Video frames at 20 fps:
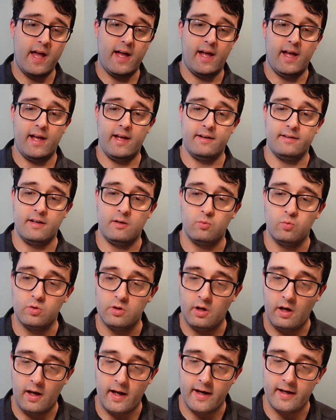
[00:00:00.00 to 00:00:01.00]
And I
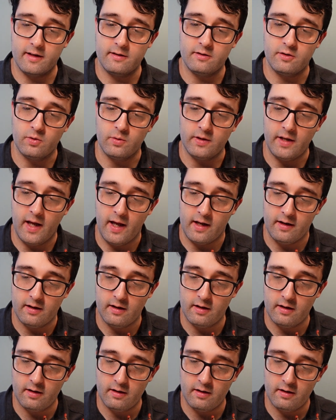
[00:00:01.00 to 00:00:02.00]
would like to get
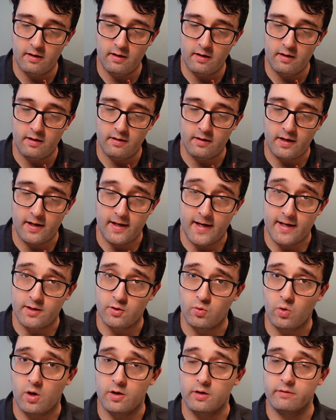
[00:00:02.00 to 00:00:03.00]
a
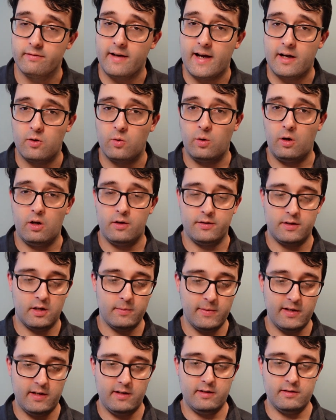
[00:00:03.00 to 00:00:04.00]
squad of Aquilon
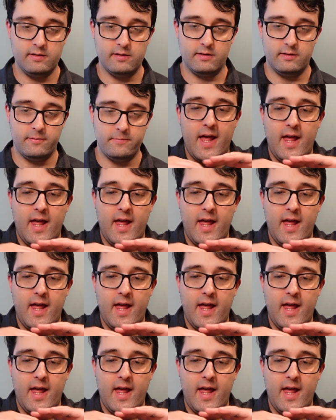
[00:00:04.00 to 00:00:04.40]
Terminators,